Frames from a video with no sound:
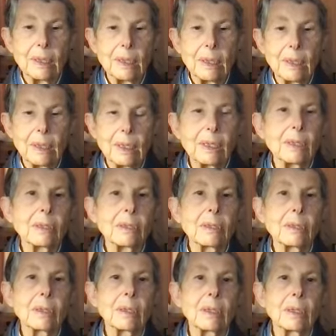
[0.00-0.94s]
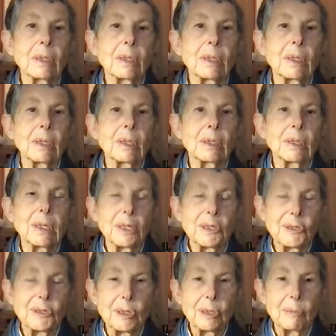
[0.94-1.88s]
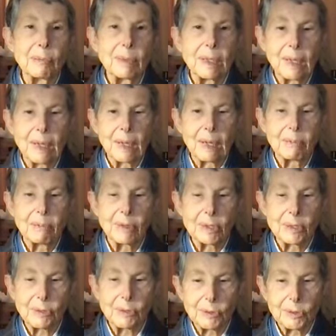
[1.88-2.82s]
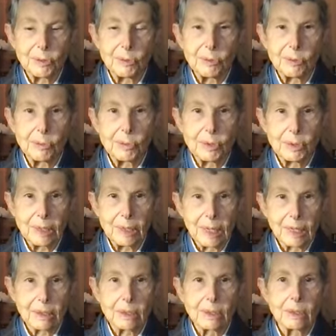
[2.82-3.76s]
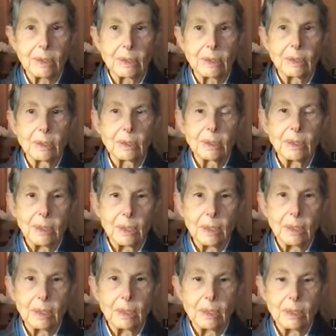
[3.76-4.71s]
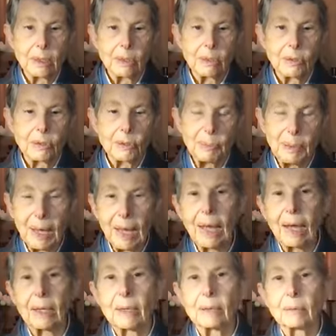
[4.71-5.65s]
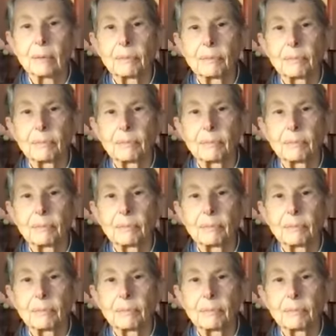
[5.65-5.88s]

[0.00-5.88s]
his teaching became the Soto sect in Japan.